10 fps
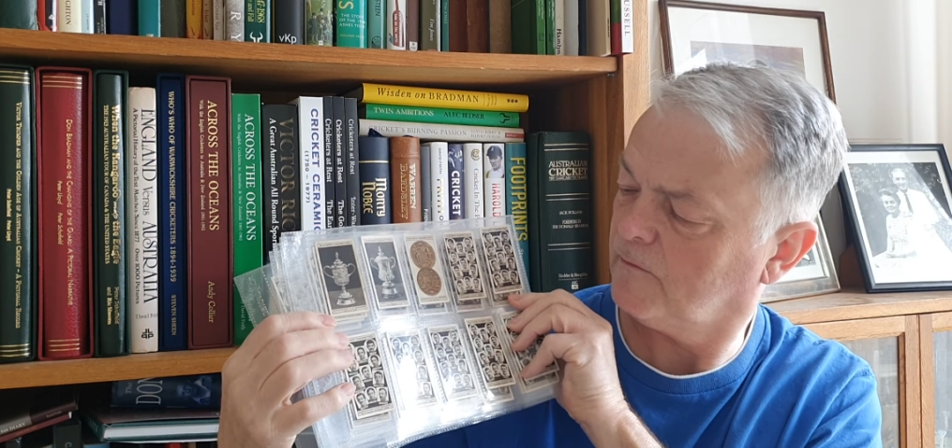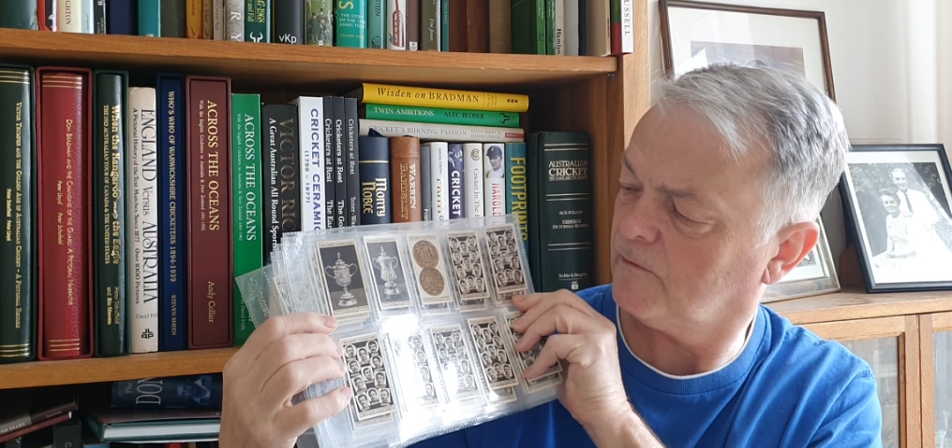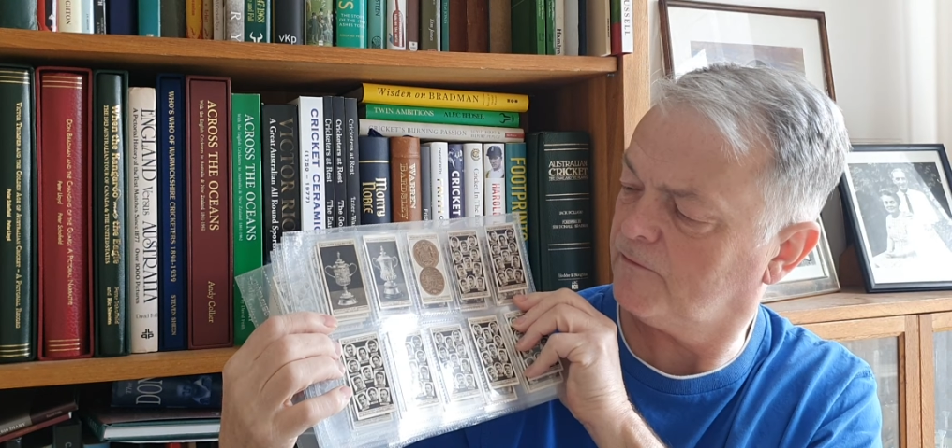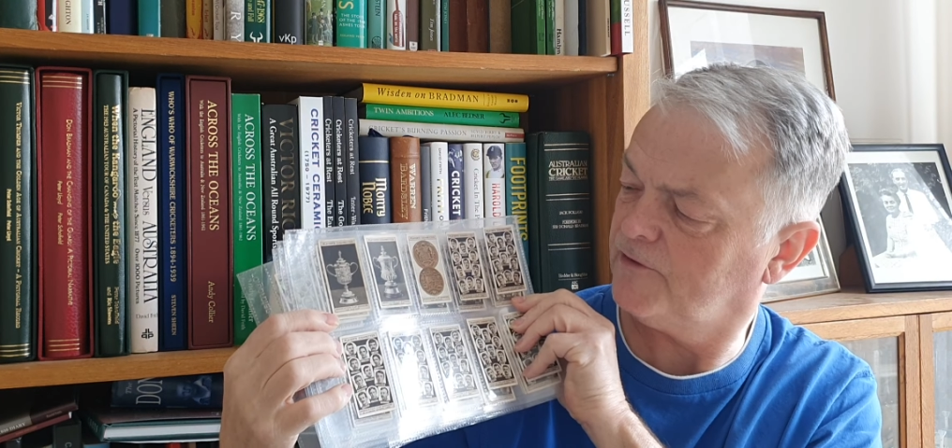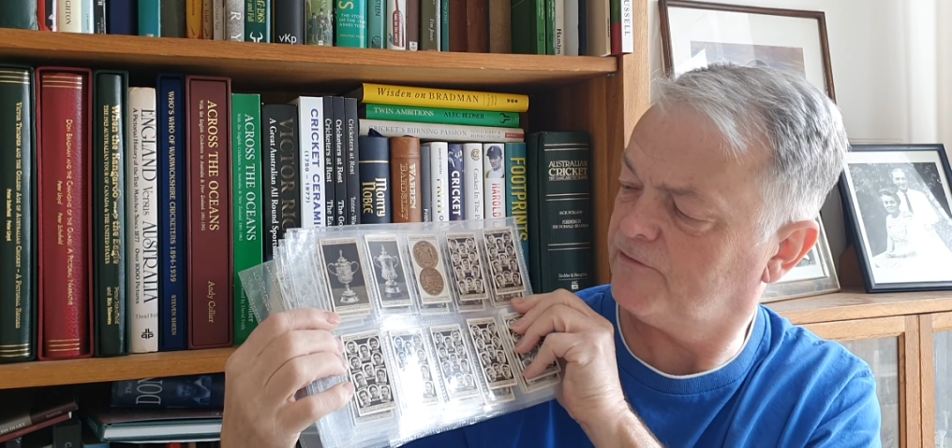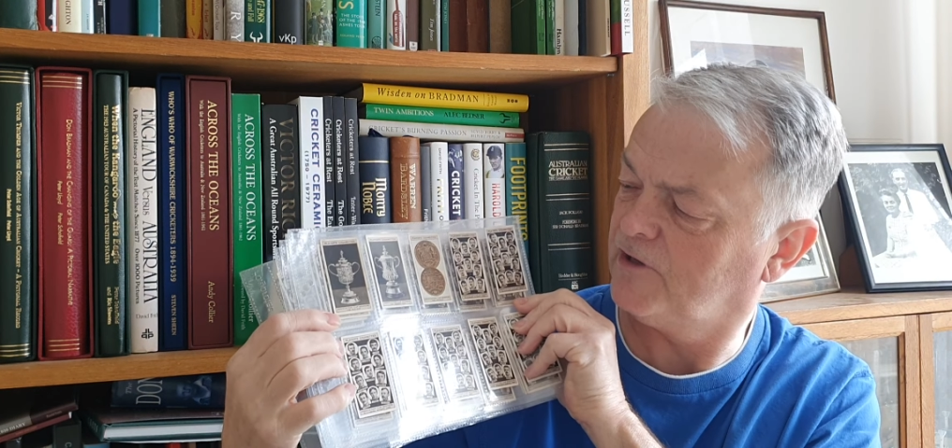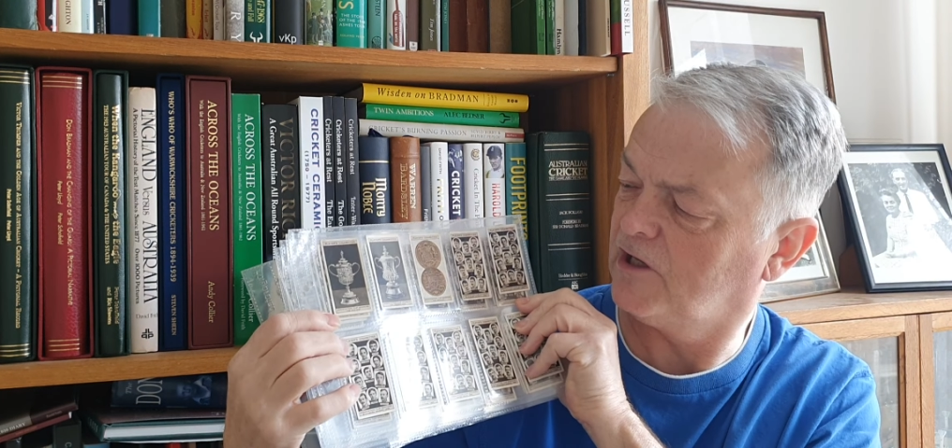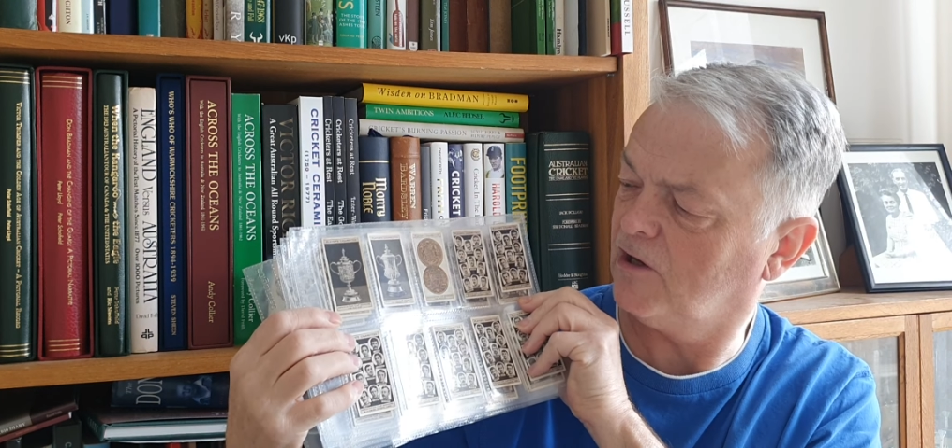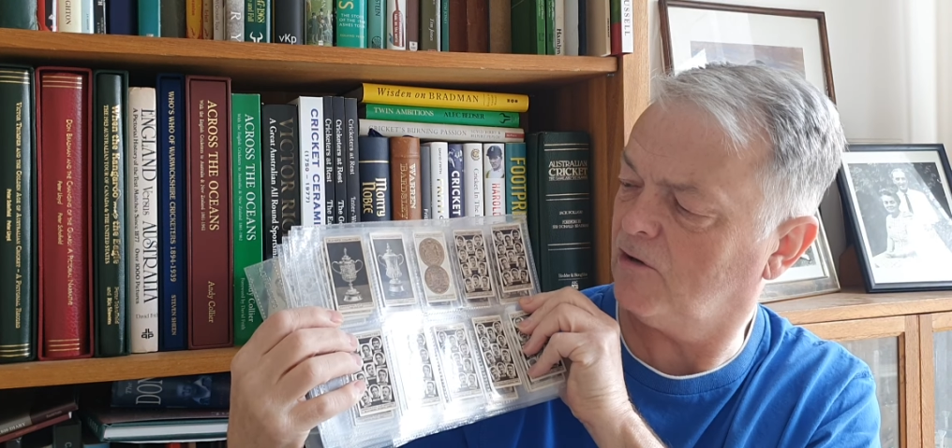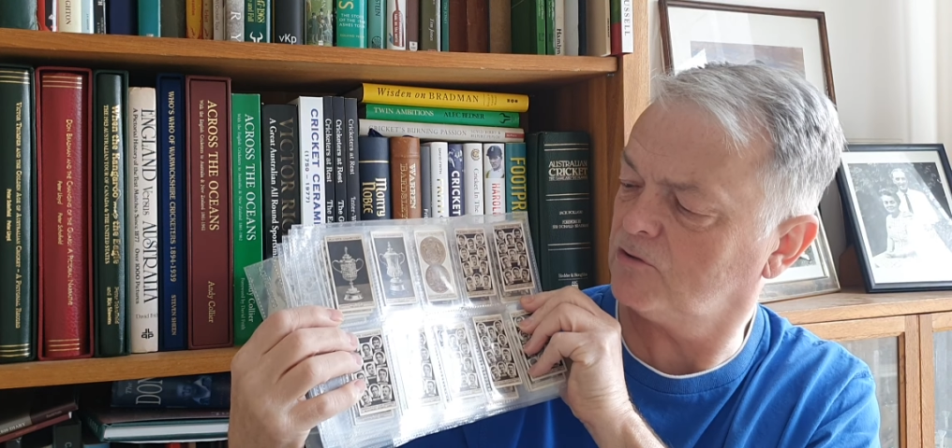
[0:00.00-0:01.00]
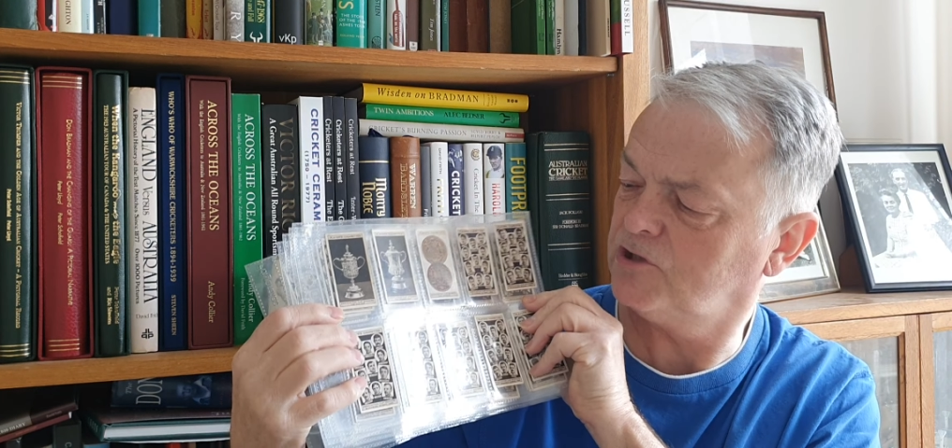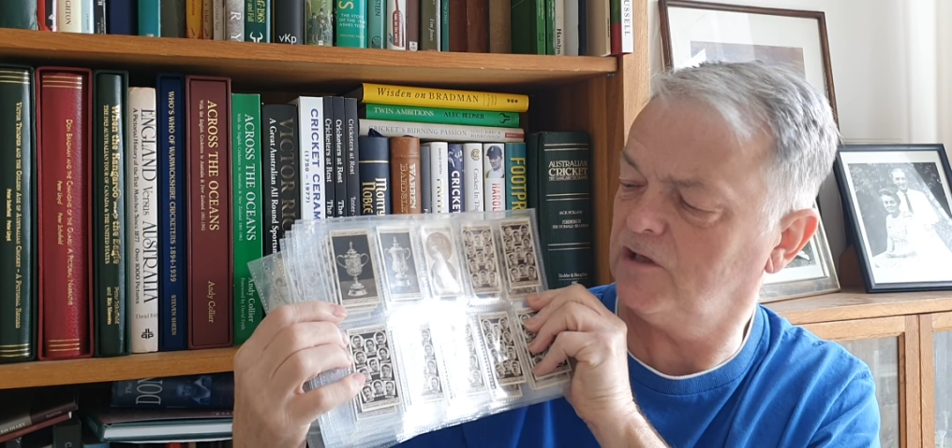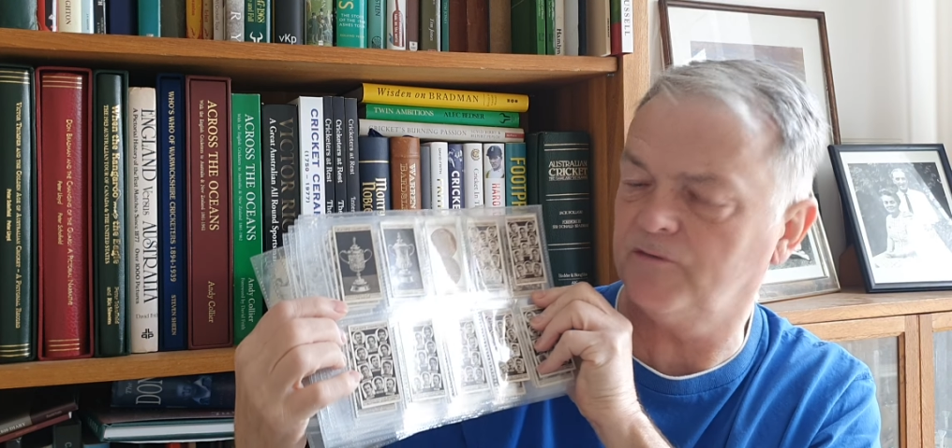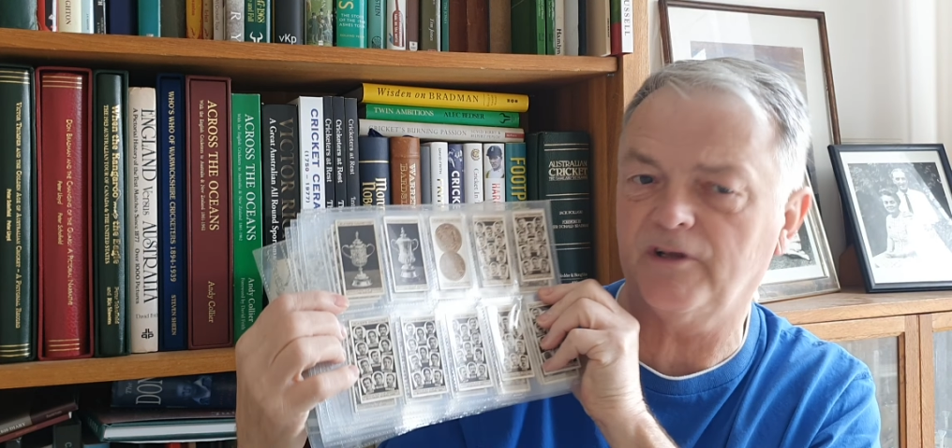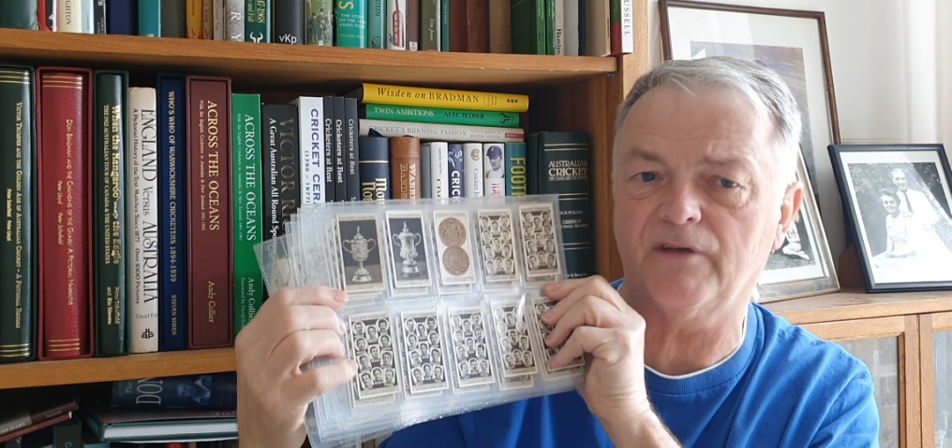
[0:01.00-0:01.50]
50 cards
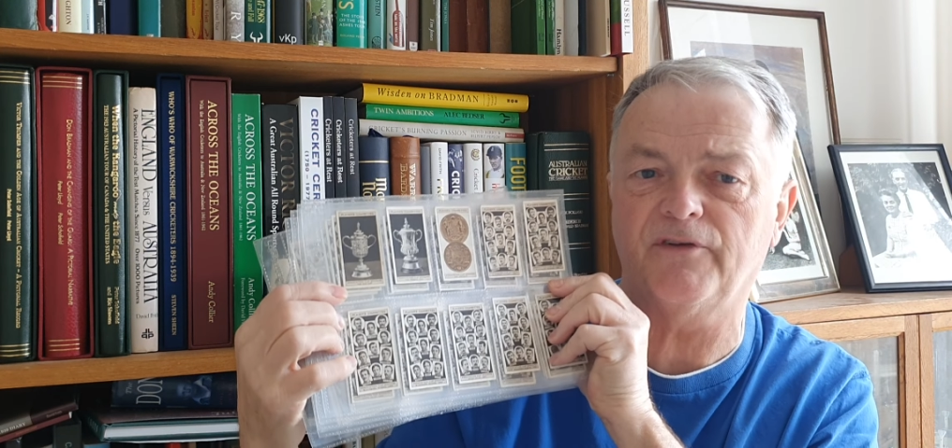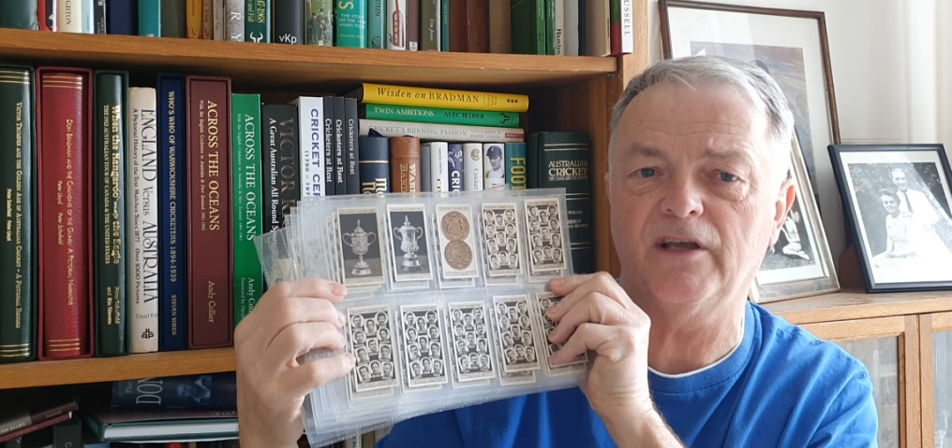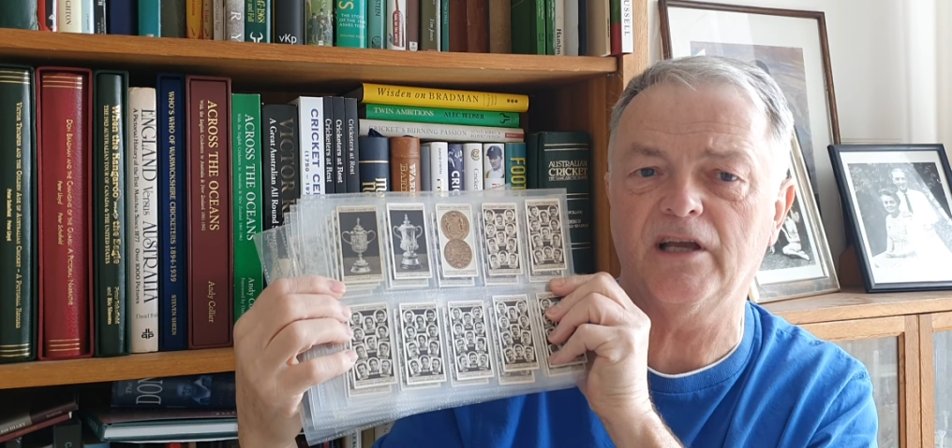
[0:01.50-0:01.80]
here of the FA